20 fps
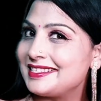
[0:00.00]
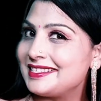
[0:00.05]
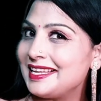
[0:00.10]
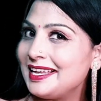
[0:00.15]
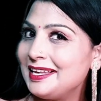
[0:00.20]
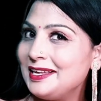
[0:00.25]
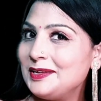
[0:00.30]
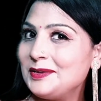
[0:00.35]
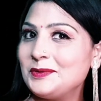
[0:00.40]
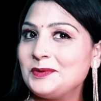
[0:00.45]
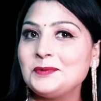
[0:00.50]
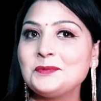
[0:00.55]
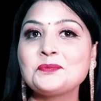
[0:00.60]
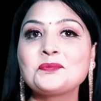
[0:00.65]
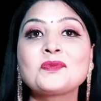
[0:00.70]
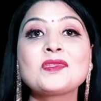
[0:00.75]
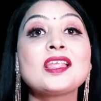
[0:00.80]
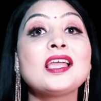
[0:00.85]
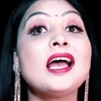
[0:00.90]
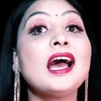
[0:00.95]
Salut!
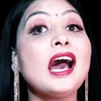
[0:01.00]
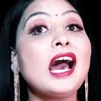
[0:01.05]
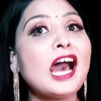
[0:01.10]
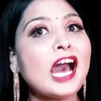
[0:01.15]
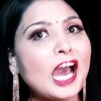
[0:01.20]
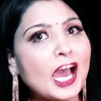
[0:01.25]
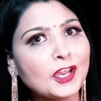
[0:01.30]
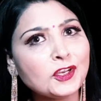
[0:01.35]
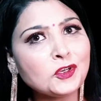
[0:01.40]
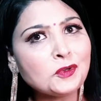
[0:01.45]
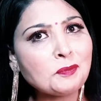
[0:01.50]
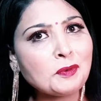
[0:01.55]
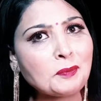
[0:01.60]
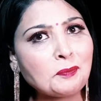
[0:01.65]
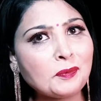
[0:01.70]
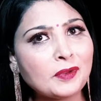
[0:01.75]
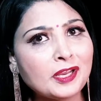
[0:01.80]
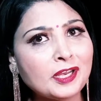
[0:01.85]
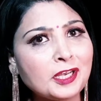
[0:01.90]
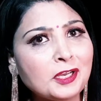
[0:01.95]
Are you
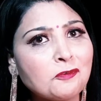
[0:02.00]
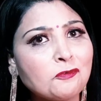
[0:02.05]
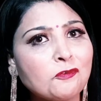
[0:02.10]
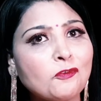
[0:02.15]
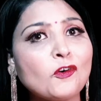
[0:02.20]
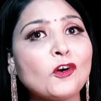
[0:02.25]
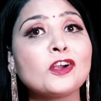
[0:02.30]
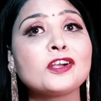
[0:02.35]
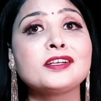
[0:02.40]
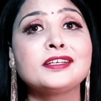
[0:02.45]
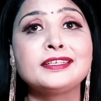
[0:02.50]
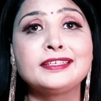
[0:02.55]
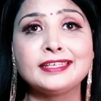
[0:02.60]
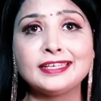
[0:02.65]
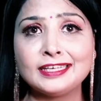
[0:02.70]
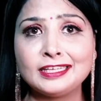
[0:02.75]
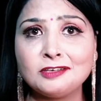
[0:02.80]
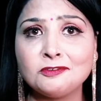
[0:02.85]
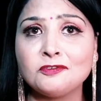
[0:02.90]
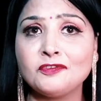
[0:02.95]
preparing for
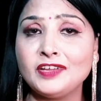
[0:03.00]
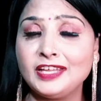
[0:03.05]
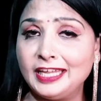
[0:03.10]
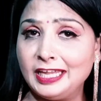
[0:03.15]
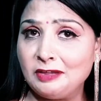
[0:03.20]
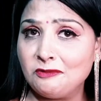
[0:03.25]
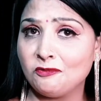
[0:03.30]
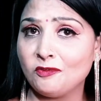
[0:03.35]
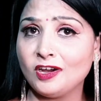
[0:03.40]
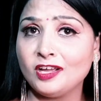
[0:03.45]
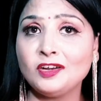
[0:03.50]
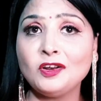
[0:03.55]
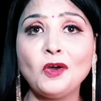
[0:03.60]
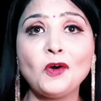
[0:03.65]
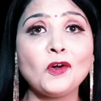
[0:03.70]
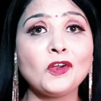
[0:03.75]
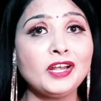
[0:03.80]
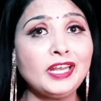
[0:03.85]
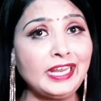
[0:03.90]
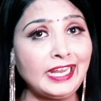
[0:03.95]
DELF A1
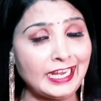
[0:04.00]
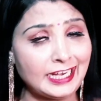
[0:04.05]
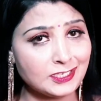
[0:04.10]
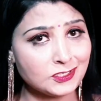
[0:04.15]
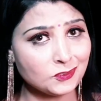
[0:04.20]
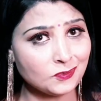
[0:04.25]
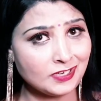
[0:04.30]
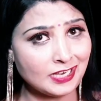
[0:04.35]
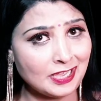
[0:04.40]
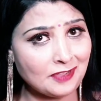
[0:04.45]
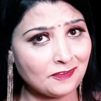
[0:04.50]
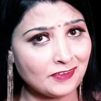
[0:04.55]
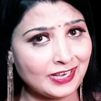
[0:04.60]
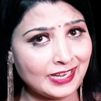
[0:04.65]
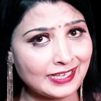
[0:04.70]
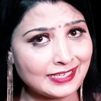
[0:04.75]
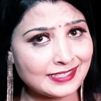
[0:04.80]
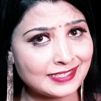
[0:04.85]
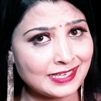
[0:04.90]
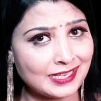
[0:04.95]
or A2 level
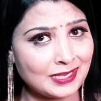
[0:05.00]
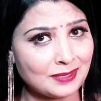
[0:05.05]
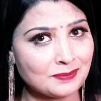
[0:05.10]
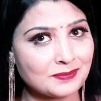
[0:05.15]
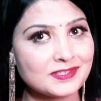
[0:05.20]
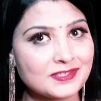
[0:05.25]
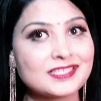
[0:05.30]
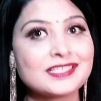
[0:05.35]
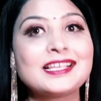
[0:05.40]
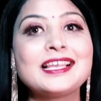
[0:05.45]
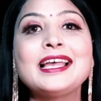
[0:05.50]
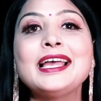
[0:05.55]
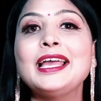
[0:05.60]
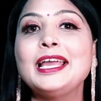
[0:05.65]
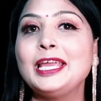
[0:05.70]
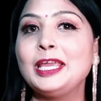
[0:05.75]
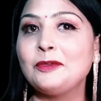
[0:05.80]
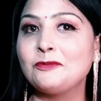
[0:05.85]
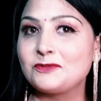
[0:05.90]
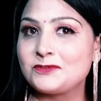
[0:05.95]
exams?
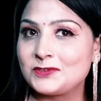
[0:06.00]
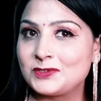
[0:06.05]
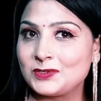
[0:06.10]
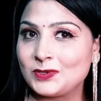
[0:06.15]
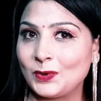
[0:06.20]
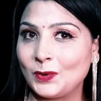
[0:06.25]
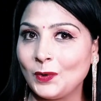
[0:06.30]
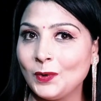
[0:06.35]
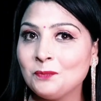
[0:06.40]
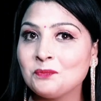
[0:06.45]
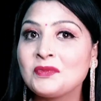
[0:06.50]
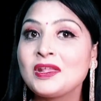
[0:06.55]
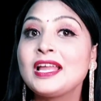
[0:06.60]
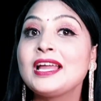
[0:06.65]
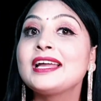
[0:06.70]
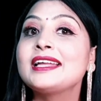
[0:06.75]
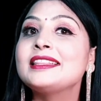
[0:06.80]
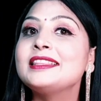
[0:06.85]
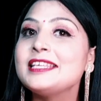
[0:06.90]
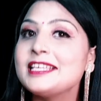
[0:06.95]
If so,
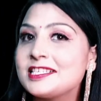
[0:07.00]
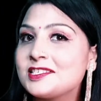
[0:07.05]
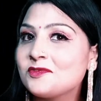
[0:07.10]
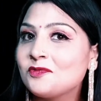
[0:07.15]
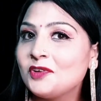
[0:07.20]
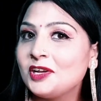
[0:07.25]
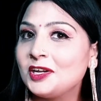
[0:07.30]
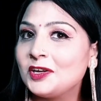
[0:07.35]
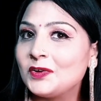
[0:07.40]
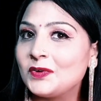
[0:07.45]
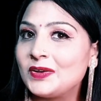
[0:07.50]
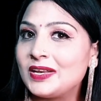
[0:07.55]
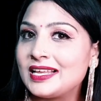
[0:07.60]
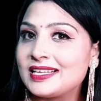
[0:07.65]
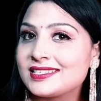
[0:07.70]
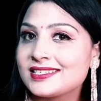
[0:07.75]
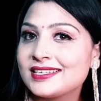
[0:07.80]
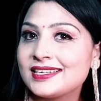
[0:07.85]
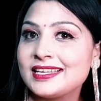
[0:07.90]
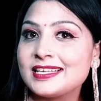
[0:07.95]
this video
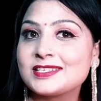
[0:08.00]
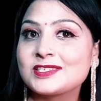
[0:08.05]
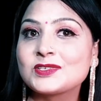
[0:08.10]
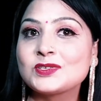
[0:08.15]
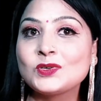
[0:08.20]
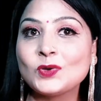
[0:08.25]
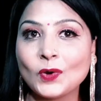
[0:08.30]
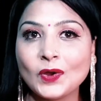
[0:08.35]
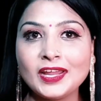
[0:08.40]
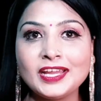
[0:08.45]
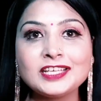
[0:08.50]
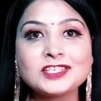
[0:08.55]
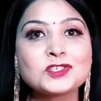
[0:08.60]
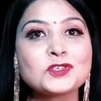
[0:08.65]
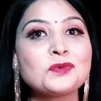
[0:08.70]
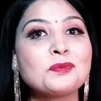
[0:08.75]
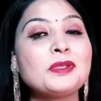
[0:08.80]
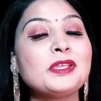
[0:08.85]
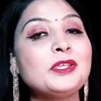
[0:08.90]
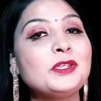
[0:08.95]
lesson is going
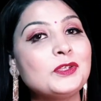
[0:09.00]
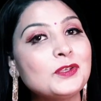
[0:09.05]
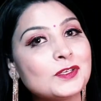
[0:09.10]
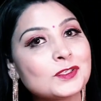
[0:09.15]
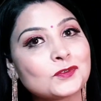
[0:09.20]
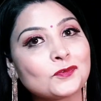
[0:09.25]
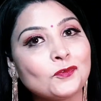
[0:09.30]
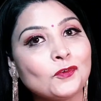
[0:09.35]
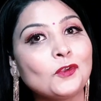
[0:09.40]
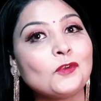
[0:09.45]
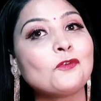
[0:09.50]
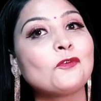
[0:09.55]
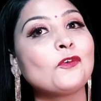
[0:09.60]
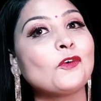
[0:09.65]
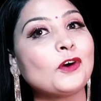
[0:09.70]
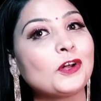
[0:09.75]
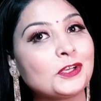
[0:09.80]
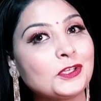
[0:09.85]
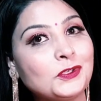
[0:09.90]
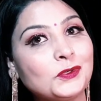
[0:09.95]
to be useful
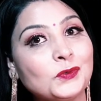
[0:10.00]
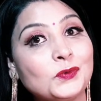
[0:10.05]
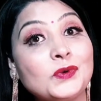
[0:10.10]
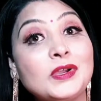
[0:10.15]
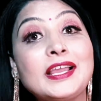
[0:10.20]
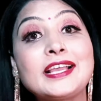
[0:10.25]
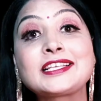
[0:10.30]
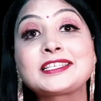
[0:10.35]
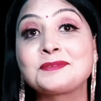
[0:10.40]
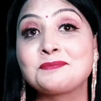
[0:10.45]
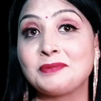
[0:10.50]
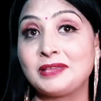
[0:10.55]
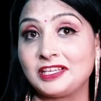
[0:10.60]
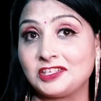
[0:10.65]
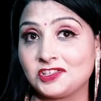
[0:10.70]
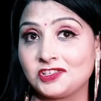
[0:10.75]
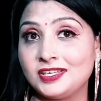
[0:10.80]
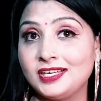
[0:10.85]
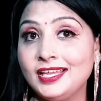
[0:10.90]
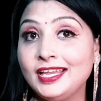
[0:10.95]
for you,
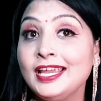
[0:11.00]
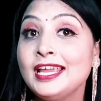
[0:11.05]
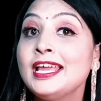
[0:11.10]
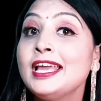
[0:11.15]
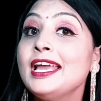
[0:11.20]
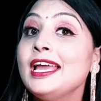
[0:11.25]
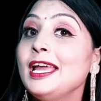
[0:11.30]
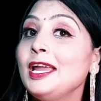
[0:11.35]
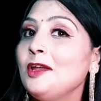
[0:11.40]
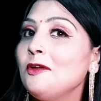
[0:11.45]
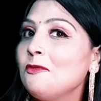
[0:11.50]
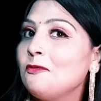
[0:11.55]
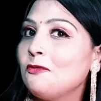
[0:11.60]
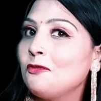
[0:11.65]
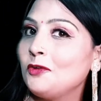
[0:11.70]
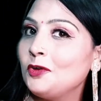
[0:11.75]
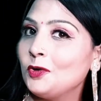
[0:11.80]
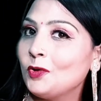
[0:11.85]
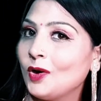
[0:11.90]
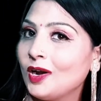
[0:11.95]
especially if
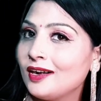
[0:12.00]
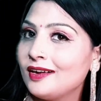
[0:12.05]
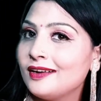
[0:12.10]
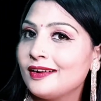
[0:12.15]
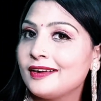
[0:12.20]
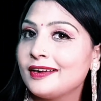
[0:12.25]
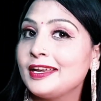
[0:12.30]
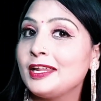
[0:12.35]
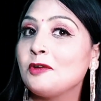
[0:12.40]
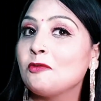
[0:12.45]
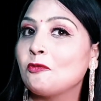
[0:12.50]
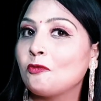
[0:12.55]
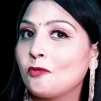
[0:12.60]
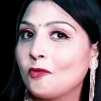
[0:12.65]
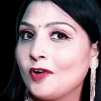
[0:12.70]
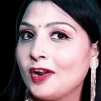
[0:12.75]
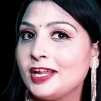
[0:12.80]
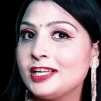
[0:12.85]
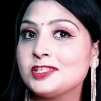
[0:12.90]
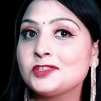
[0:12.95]
you are learning
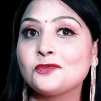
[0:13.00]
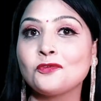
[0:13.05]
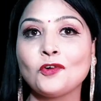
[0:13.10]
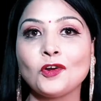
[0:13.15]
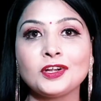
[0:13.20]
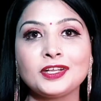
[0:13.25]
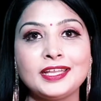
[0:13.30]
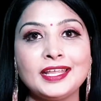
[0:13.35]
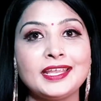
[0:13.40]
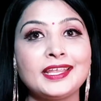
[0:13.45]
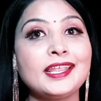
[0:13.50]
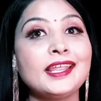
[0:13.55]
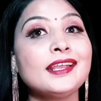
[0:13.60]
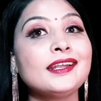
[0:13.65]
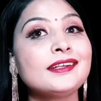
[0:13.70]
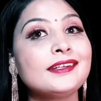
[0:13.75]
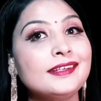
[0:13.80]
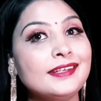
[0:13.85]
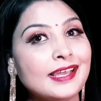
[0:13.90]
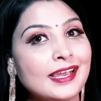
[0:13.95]
French for
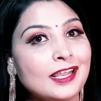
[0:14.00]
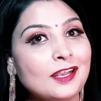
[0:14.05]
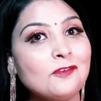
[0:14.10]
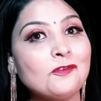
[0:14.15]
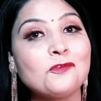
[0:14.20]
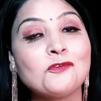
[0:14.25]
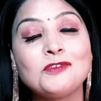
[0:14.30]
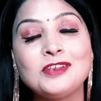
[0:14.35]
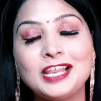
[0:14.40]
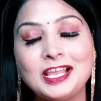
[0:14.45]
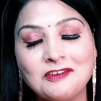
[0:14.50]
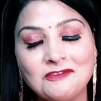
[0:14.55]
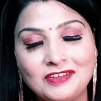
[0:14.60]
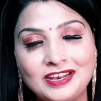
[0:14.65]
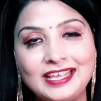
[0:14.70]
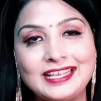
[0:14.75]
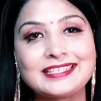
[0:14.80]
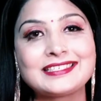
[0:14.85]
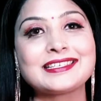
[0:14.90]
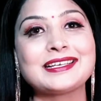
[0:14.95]
taking DELF
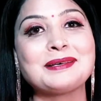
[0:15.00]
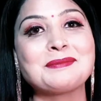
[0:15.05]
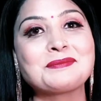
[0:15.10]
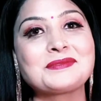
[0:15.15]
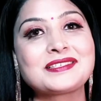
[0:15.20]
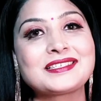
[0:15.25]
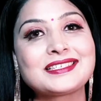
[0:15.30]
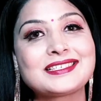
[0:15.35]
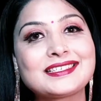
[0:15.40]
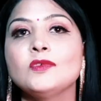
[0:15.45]
level exams.